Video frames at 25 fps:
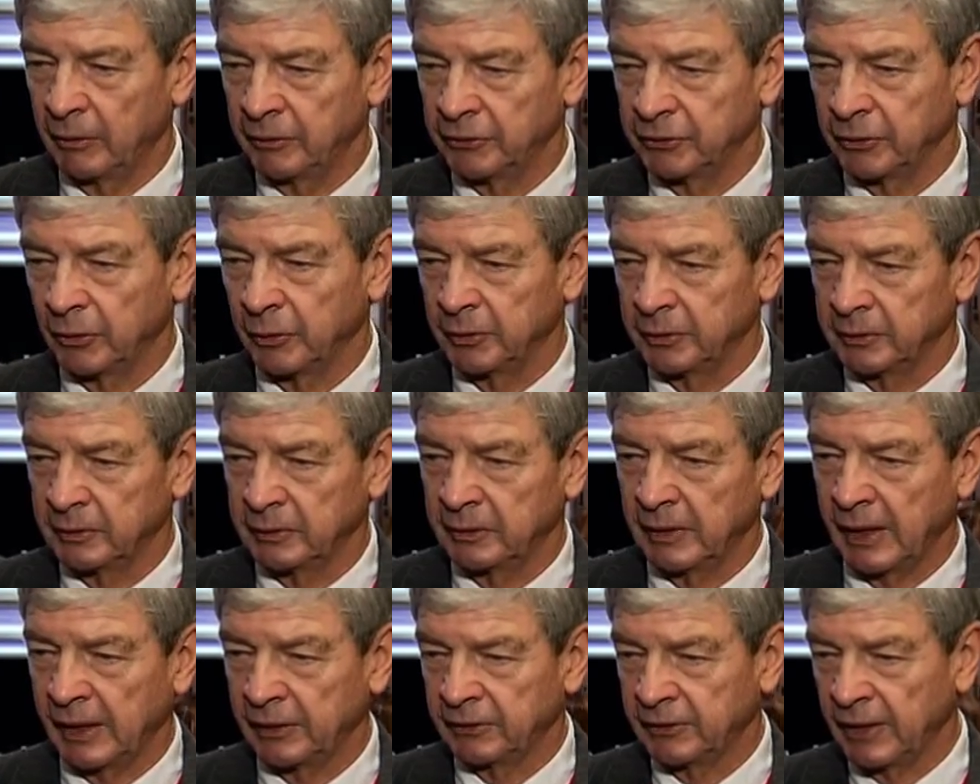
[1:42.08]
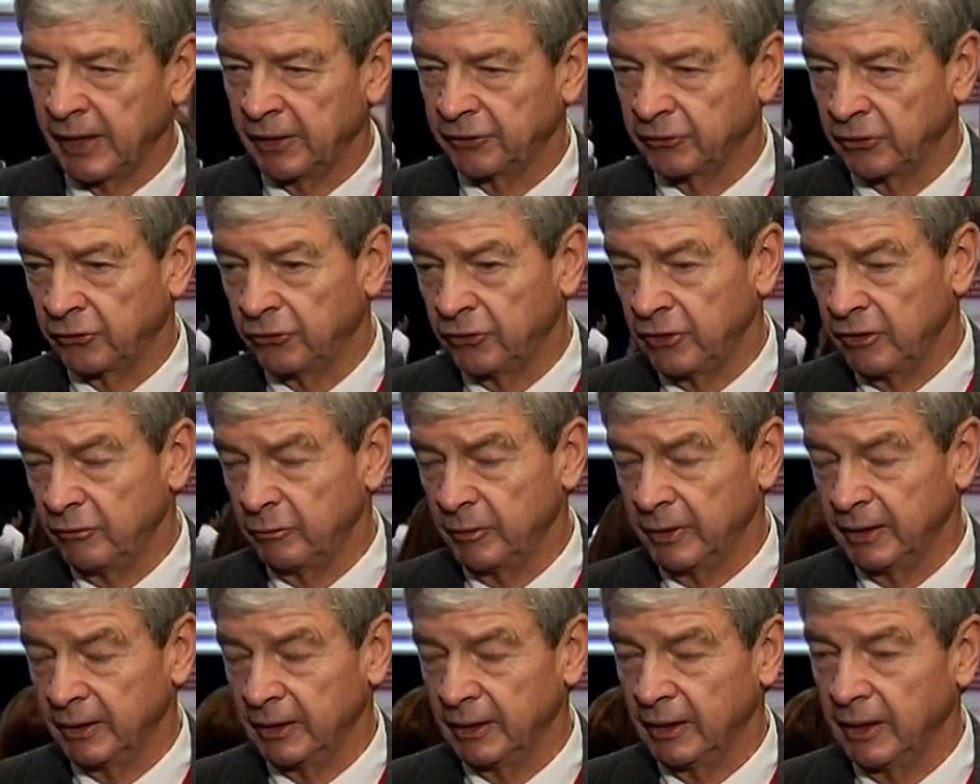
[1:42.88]
So it takes
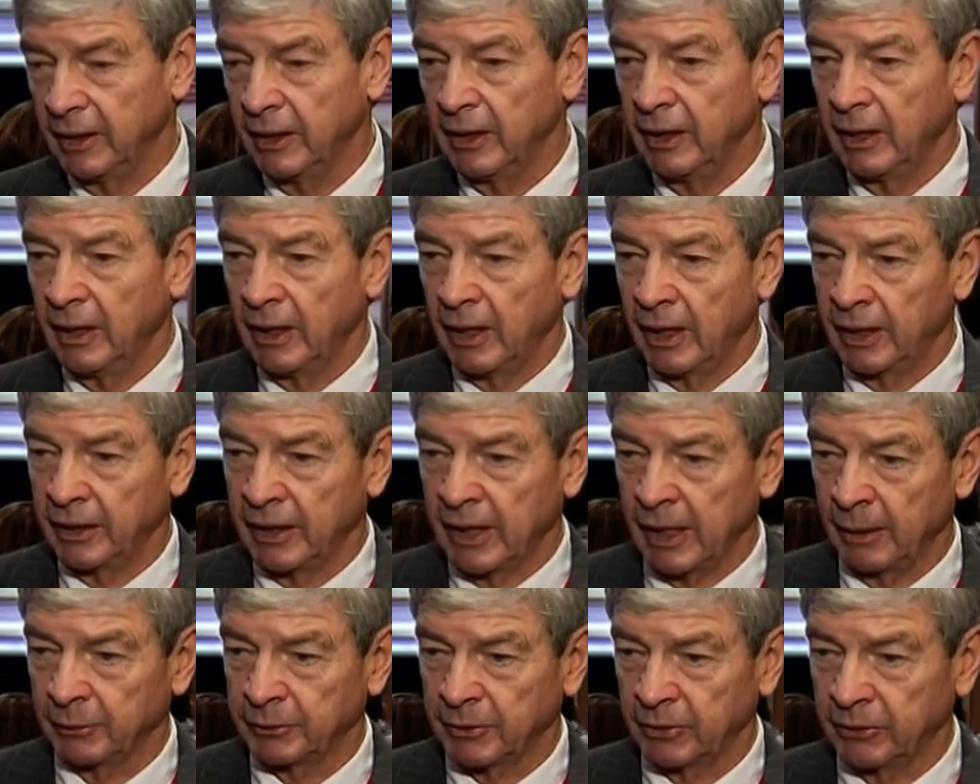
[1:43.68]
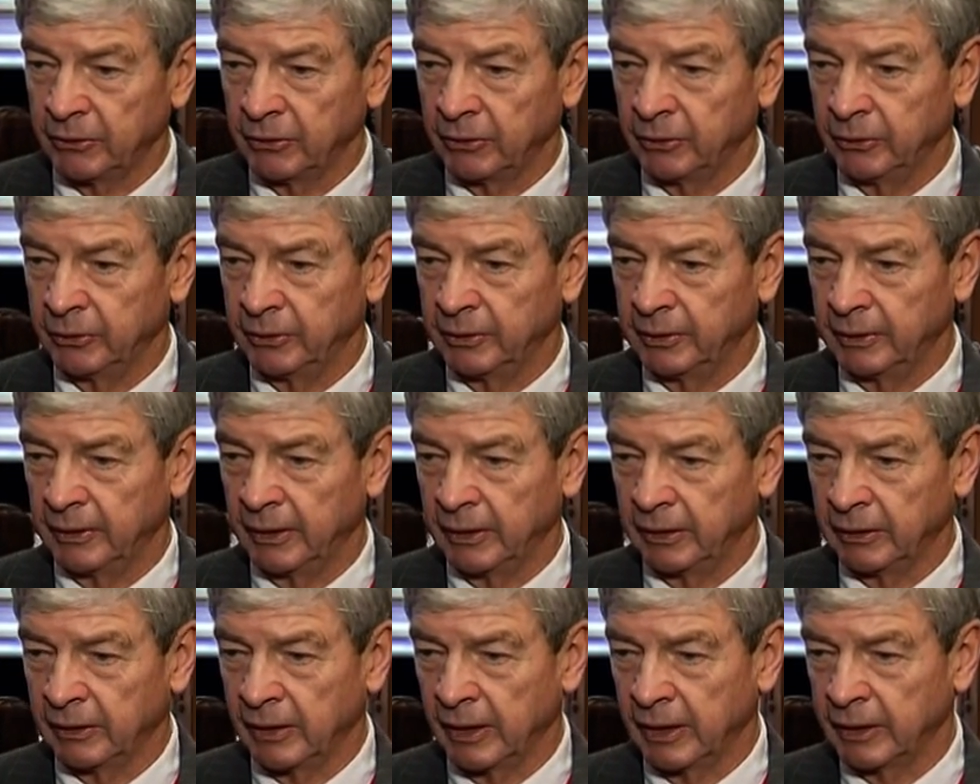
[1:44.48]
achievement and aptitude
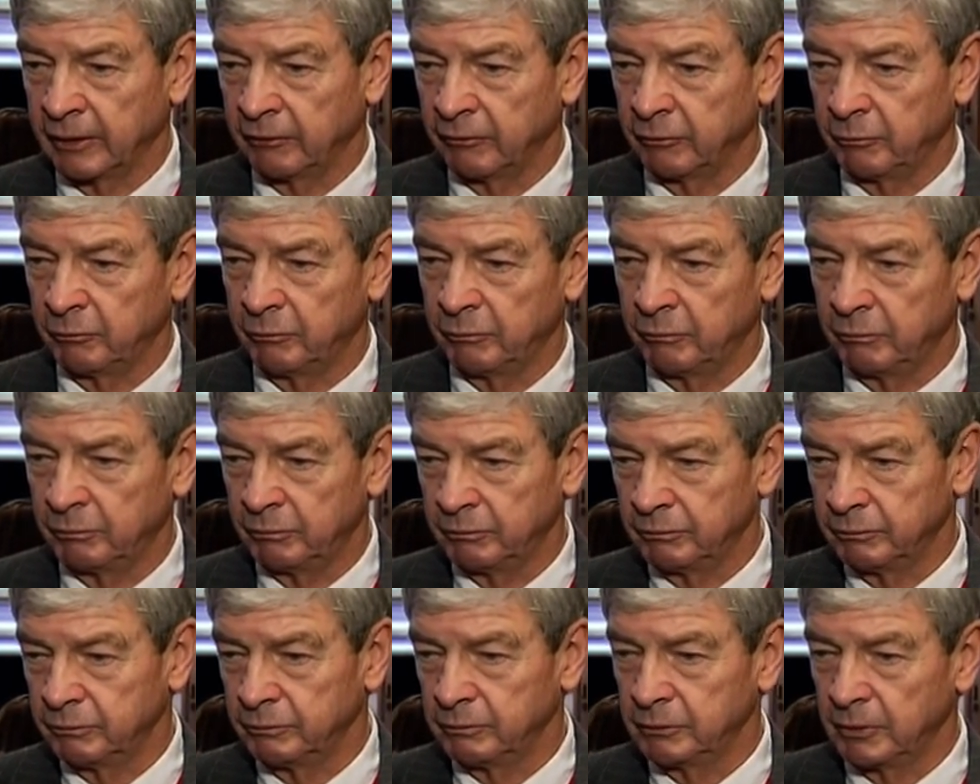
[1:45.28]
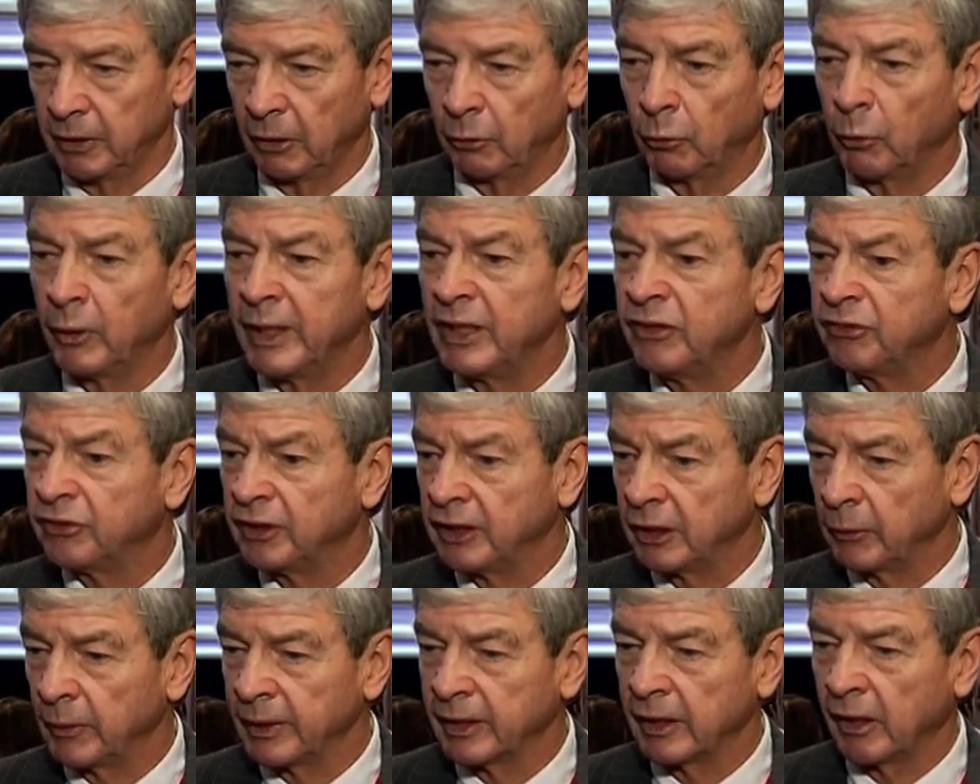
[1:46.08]
and kind of a
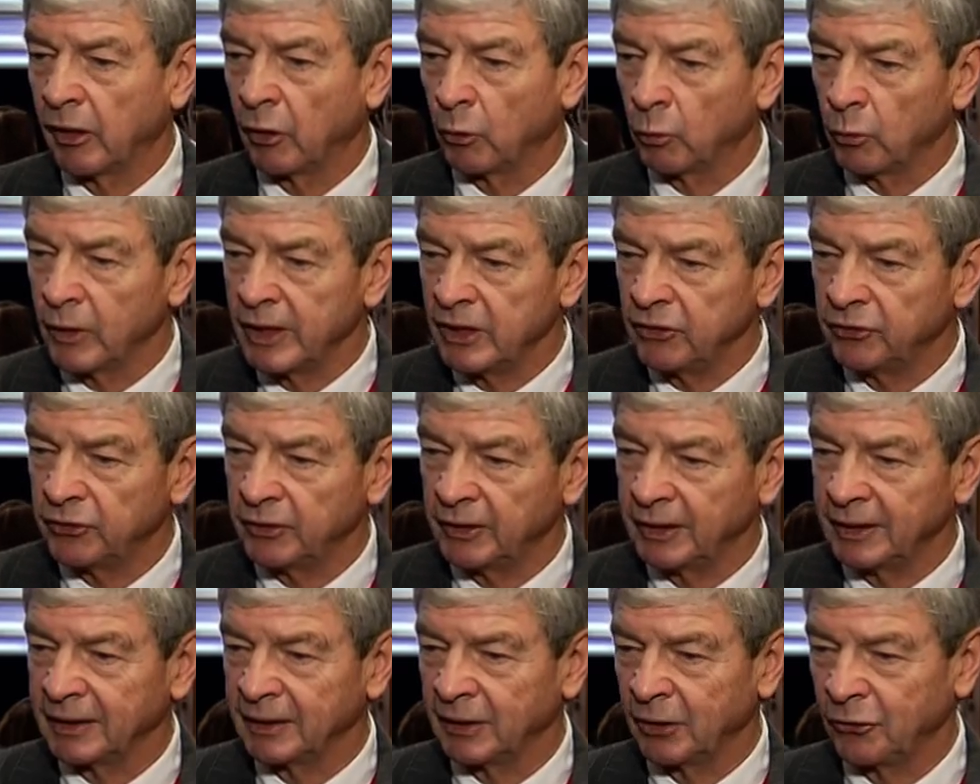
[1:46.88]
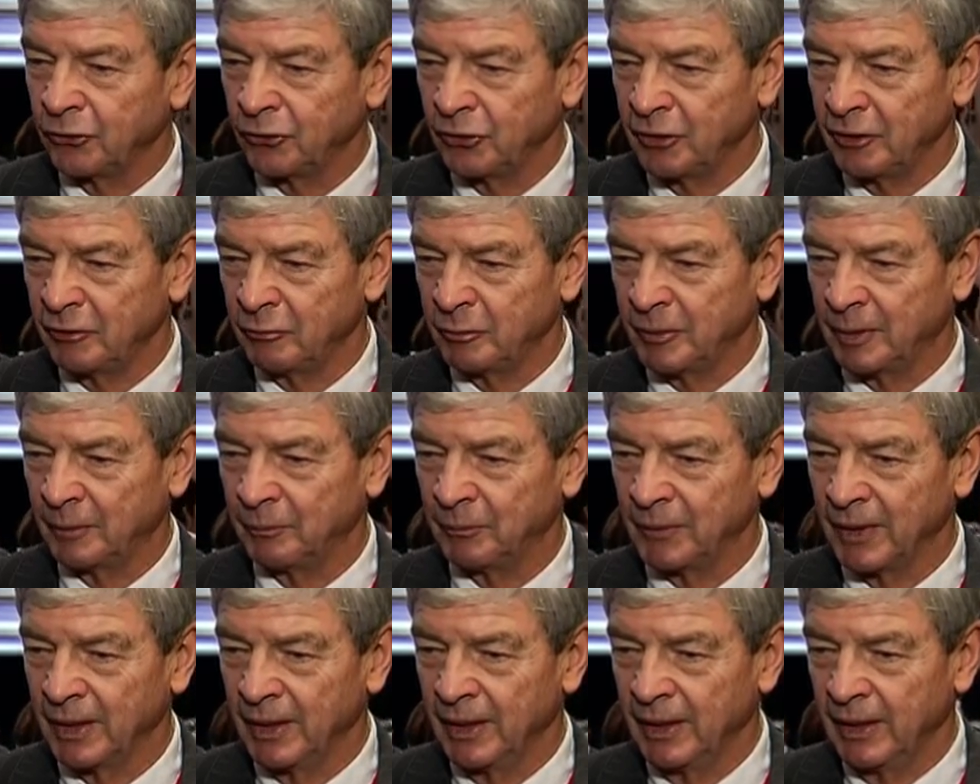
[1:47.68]
reasoning, we call it reasoning and
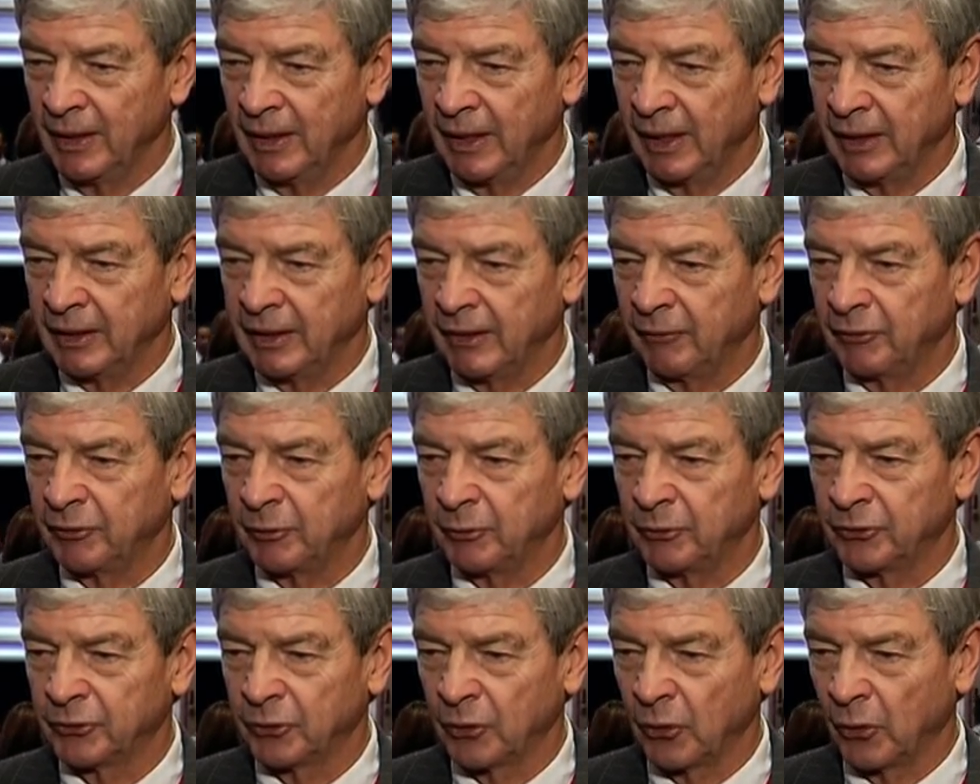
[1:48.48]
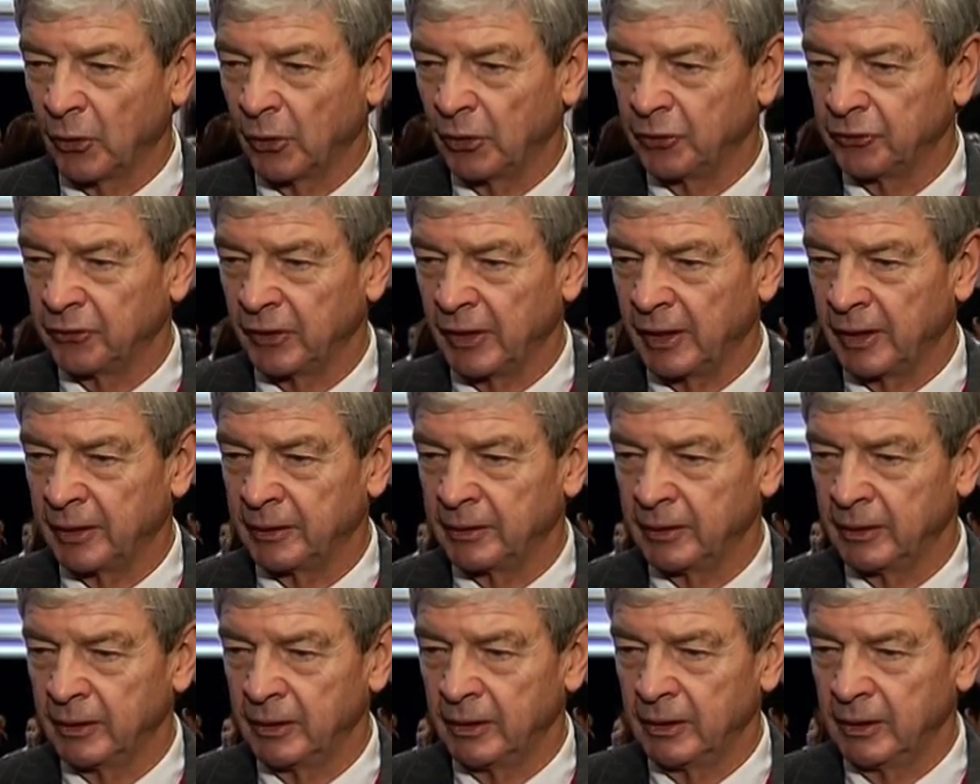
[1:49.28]
achievement, and gives them scores
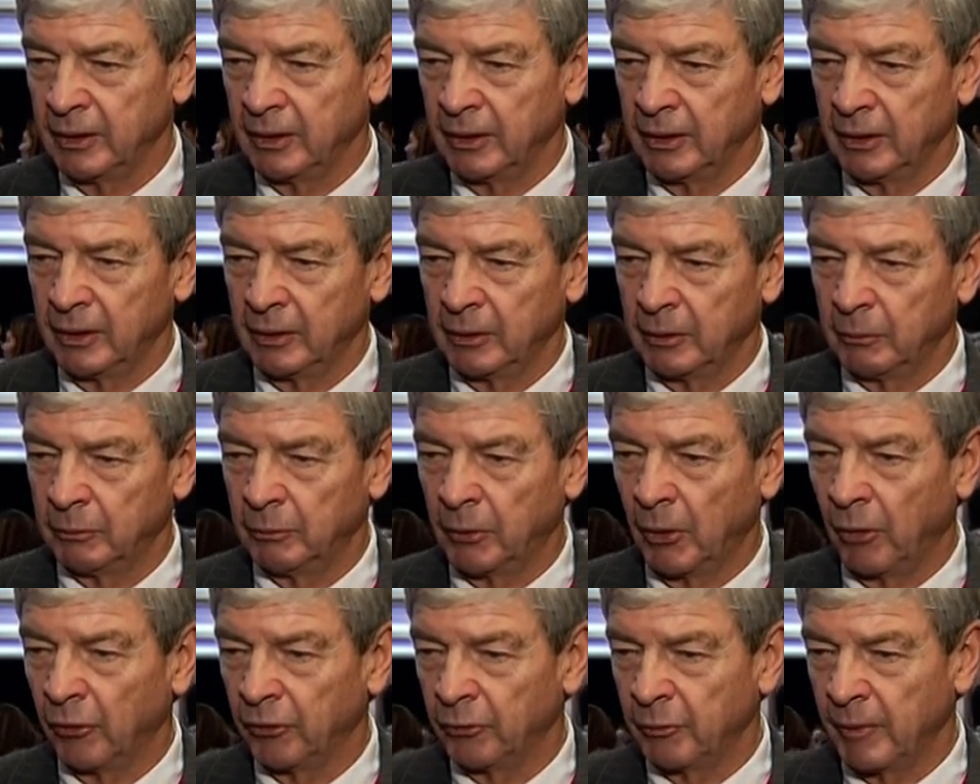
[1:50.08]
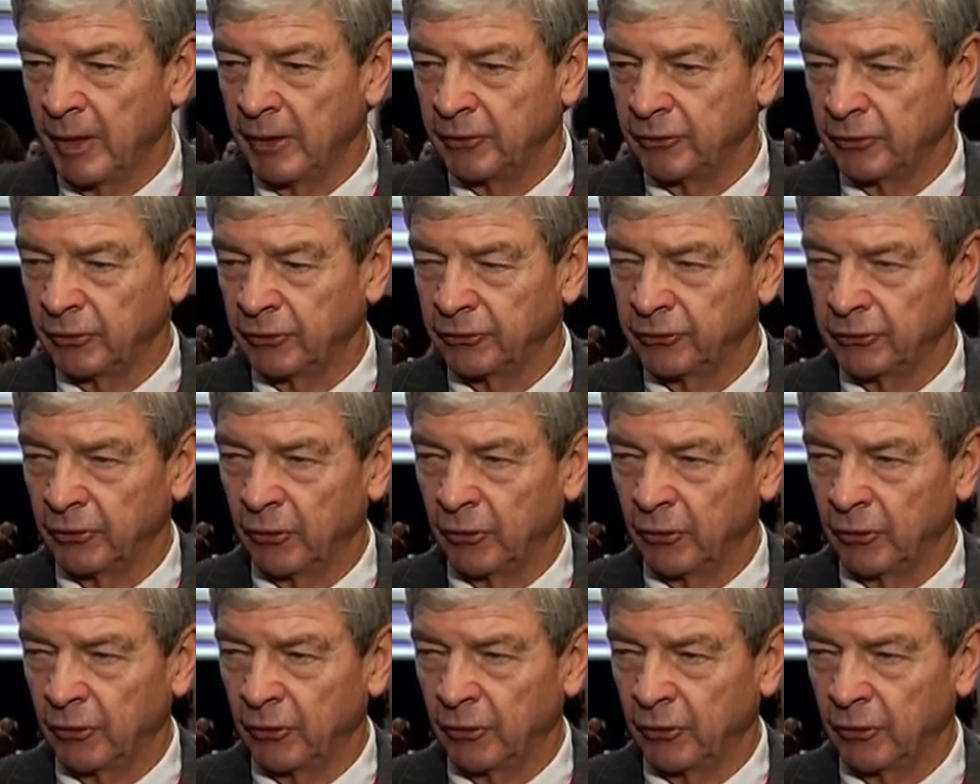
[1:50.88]
on both measures.